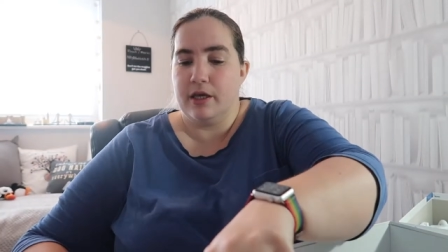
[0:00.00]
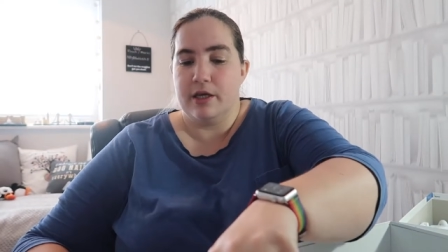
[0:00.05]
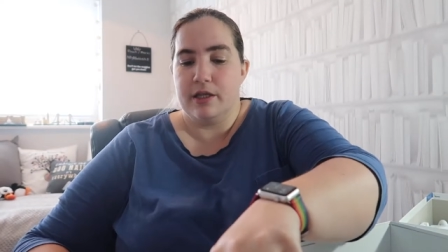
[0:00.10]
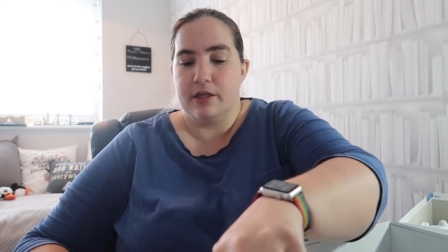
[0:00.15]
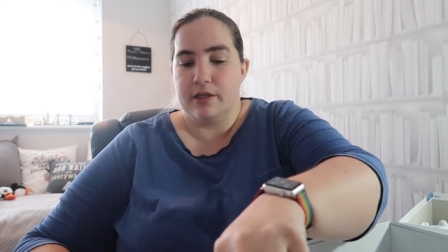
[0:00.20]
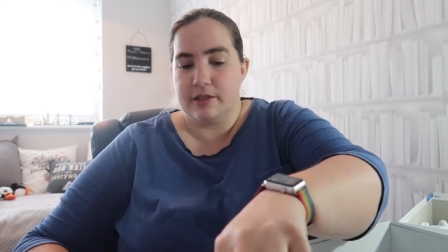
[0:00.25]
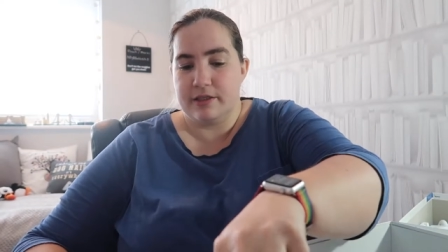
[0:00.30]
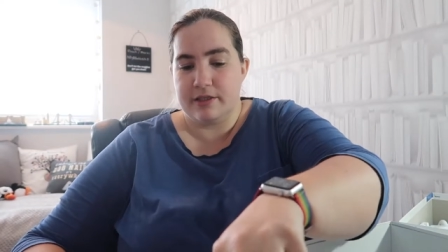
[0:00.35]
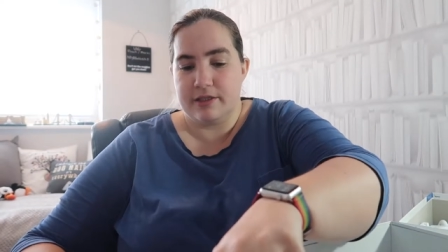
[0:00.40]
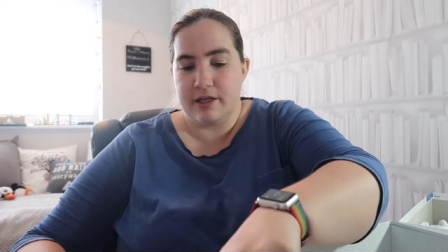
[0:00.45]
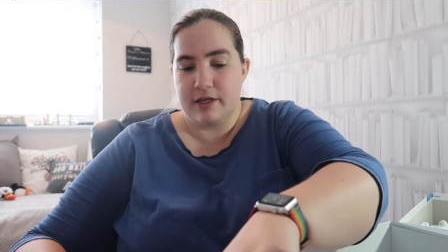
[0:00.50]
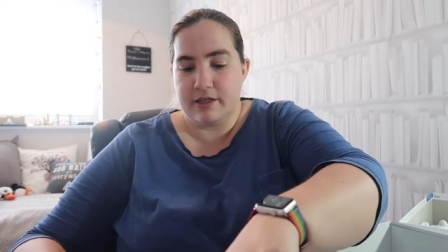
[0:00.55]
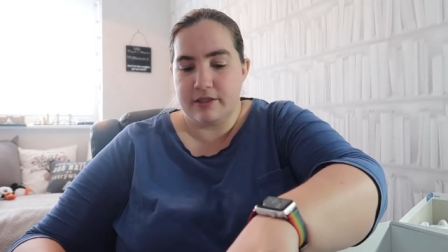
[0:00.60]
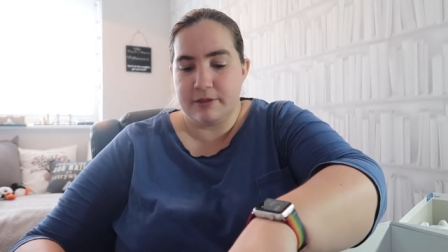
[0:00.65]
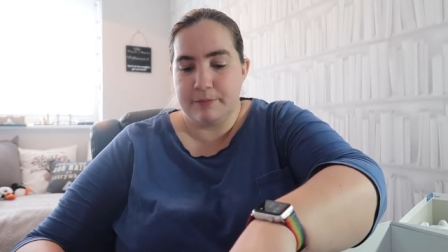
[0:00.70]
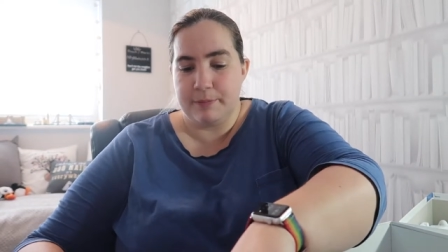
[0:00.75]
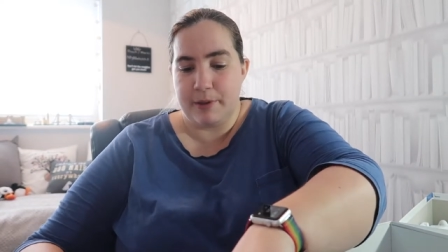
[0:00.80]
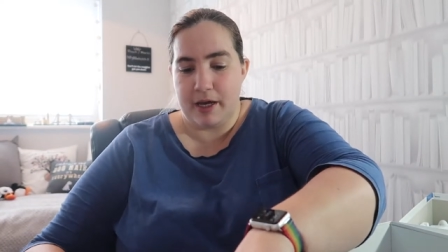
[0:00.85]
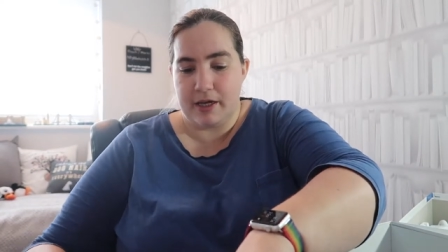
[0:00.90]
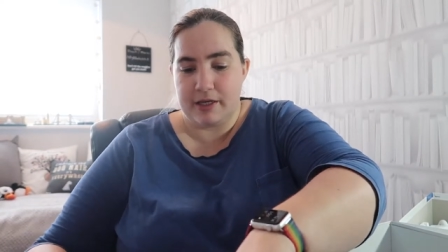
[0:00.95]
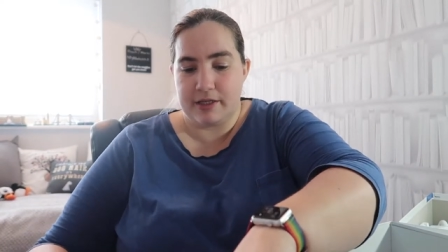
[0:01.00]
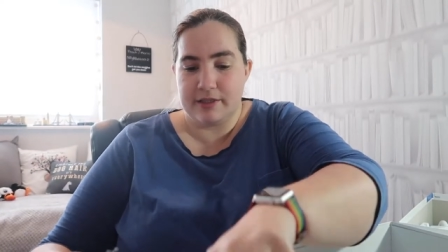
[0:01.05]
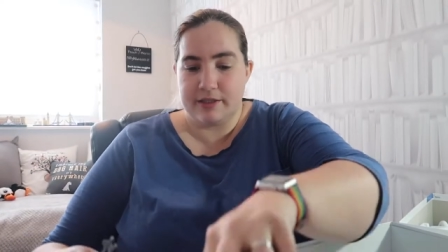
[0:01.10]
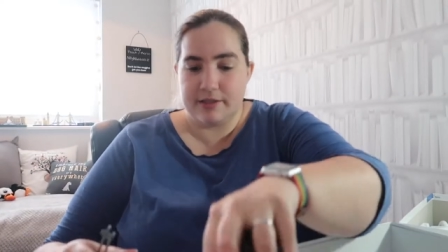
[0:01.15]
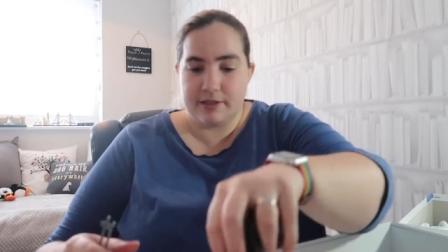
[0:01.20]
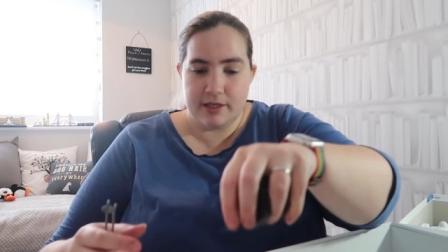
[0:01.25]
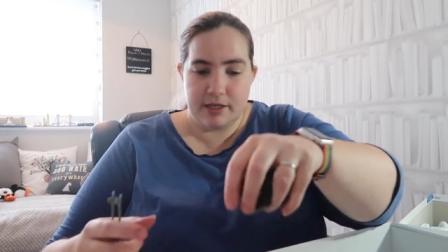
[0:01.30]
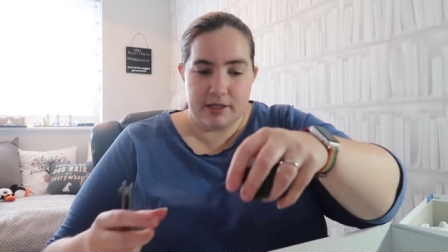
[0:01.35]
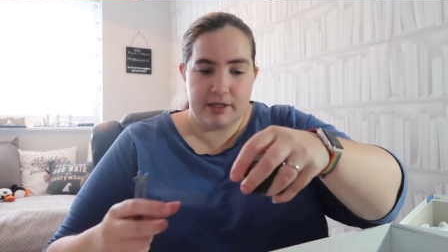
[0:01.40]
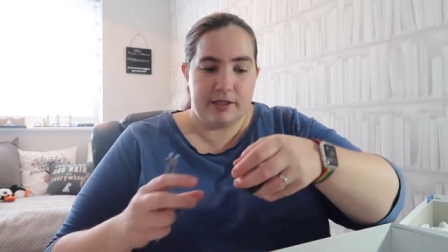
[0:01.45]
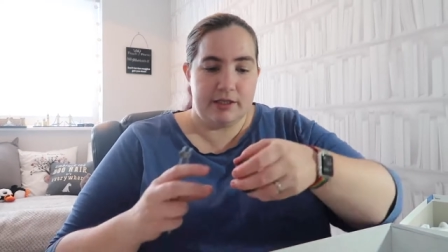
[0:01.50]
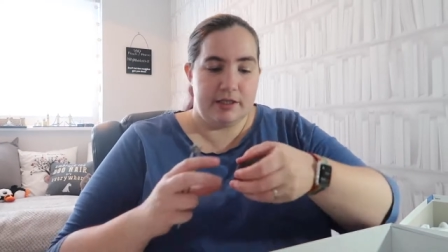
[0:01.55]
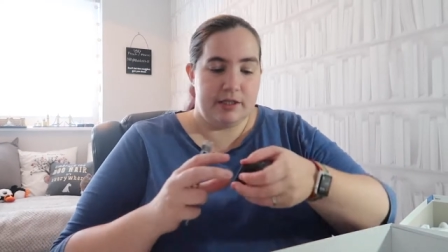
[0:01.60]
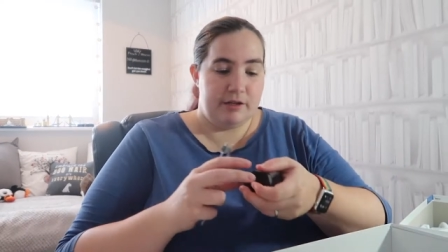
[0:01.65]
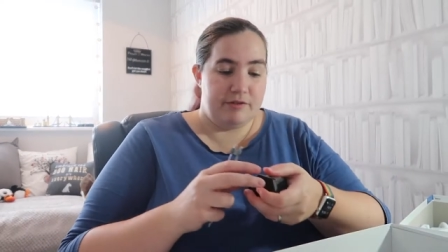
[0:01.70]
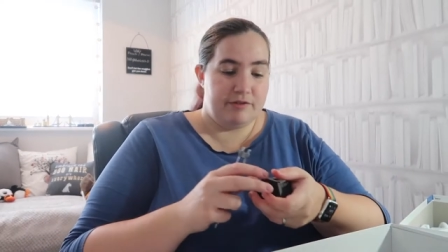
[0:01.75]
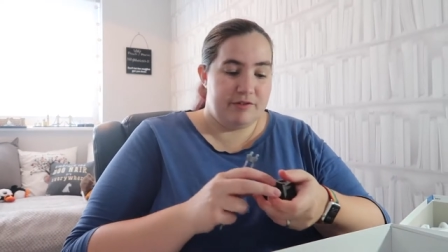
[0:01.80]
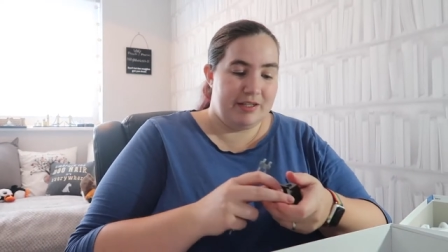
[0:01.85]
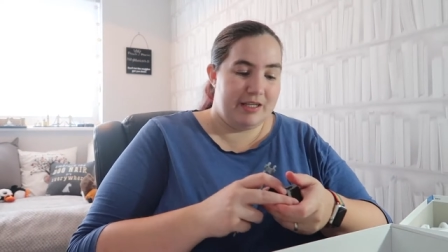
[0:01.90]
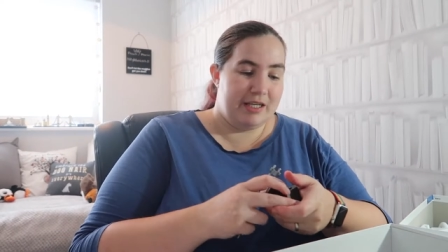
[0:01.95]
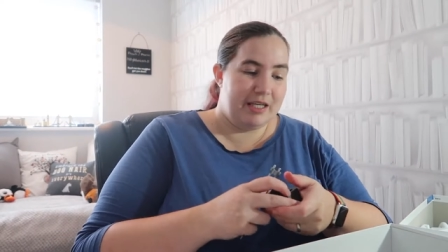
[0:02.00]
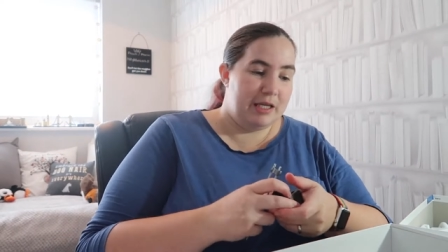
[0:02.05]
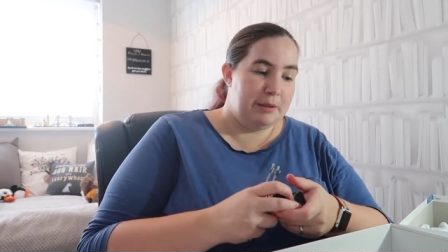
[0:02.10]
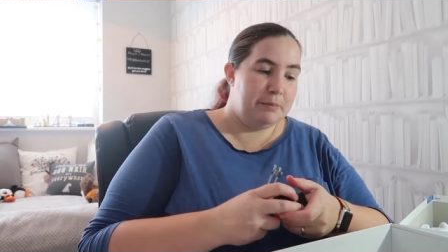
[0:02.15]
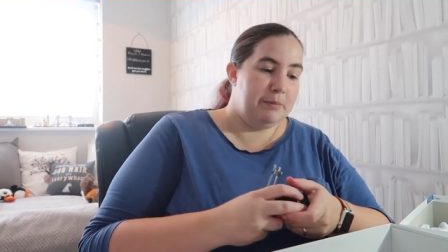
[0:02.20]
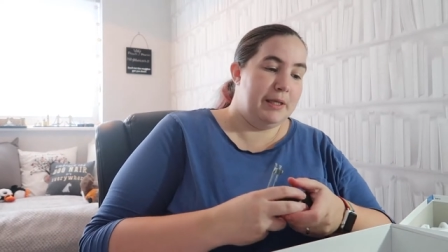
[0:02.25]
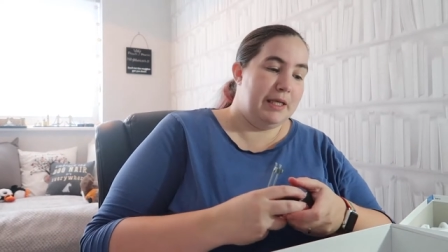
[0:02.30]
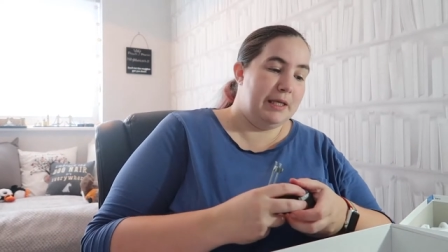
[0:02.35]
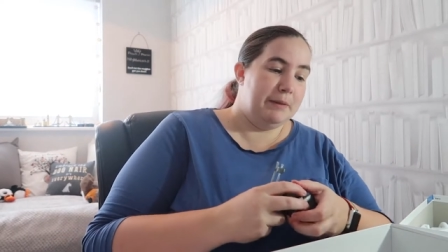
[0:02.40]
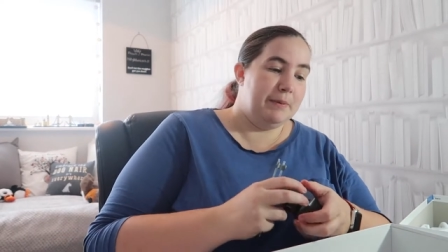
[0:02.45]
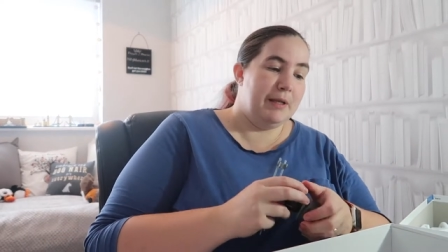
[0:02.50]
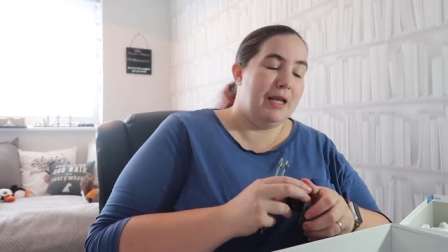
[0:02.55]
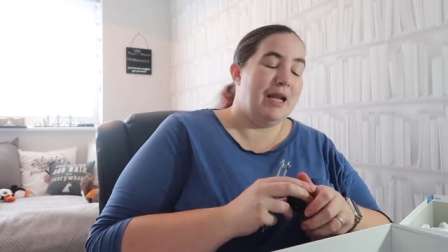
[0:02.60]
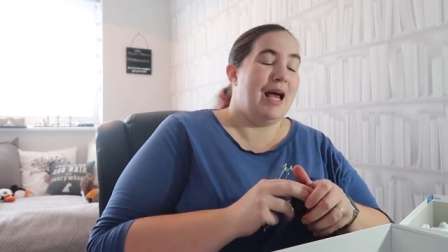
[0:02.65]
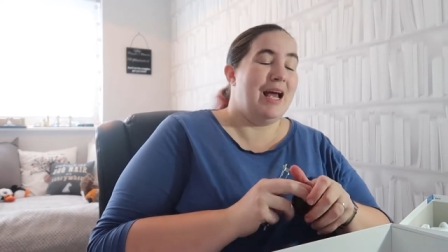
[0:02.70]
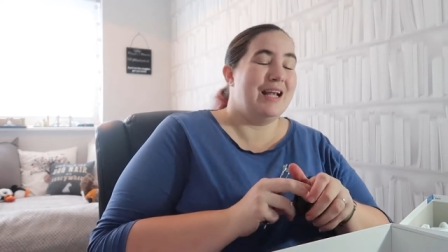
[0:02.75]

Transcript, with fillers: The starter pack is certainly enough to keep people